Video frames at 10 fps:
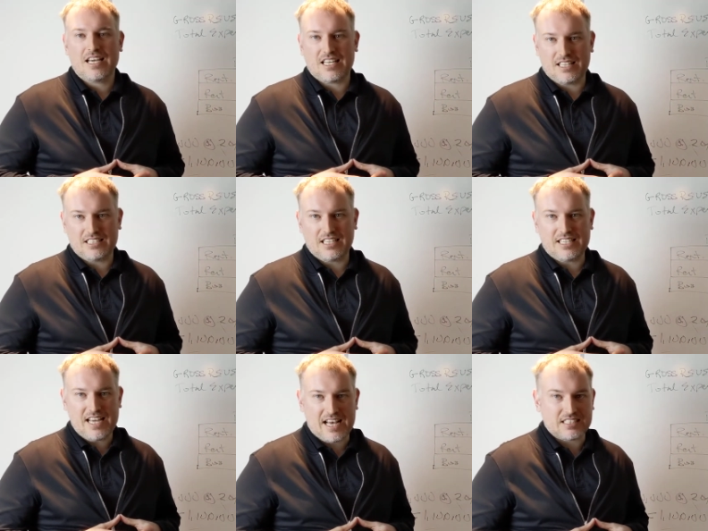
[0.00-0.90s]
And they
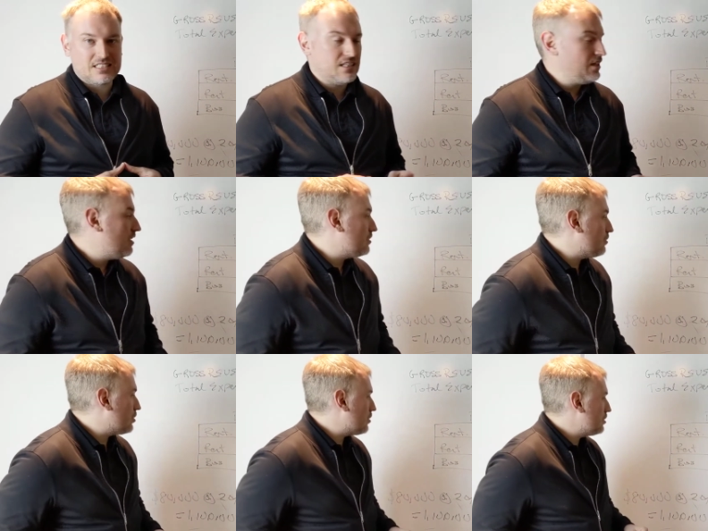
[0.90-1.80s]
said, yes.
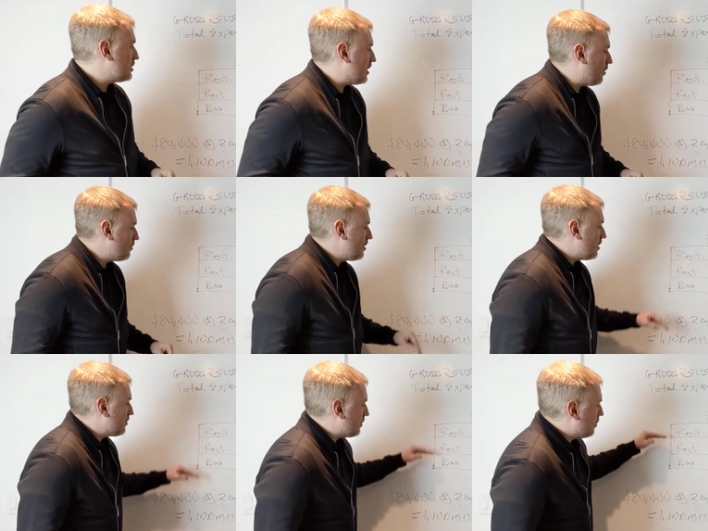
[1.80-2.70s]
So it turns
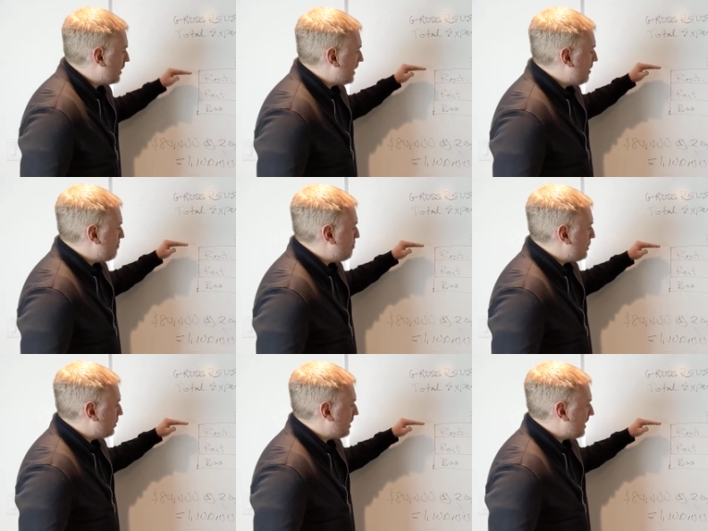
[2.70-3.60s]
out they're looking at
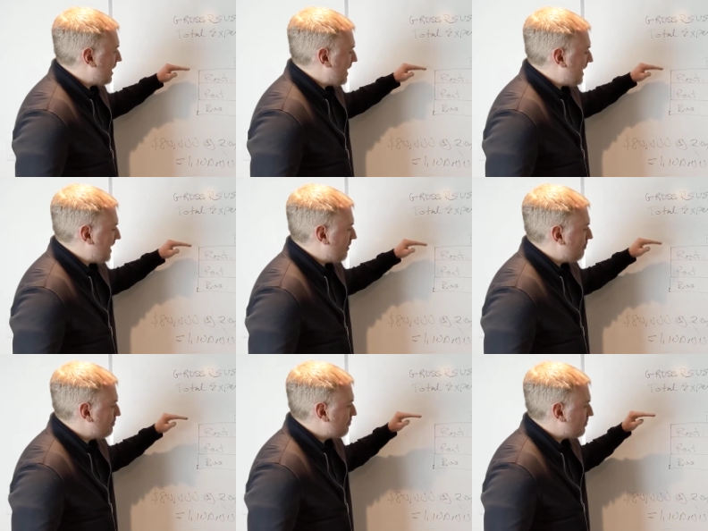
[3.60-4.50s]
building a,